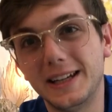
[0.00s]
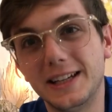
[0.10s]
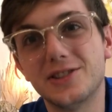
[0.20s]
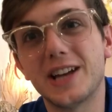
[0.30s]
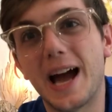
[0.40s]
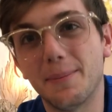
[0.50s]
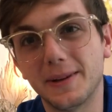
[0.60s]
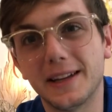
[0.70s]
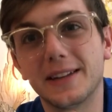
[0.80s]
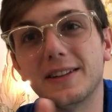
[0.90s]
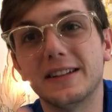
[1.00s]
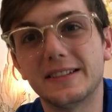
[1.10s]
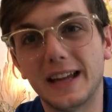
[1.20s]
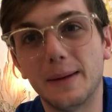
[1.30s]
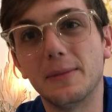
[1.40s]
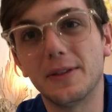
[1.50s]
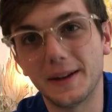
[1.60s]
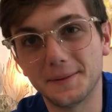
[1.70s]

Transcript: each applicant the same thing.